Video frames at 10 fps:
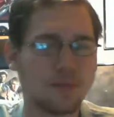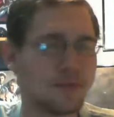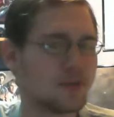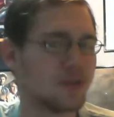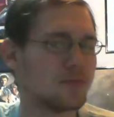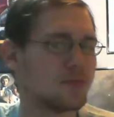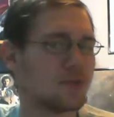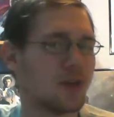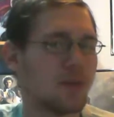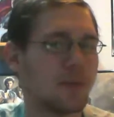
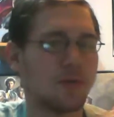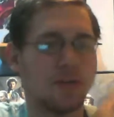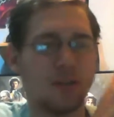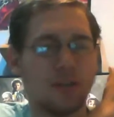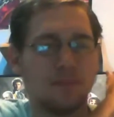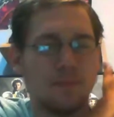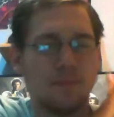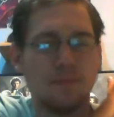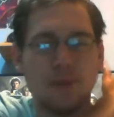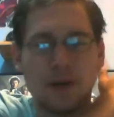sorry about the
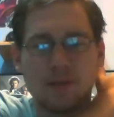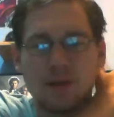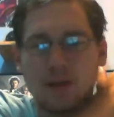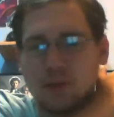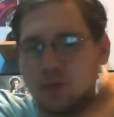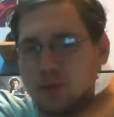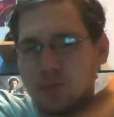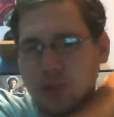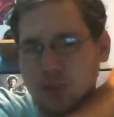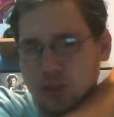background. I will
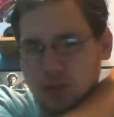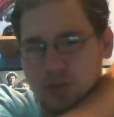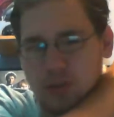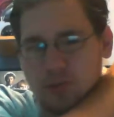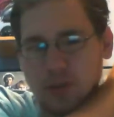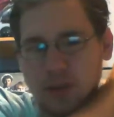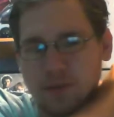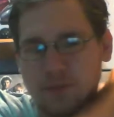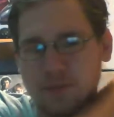make sure to have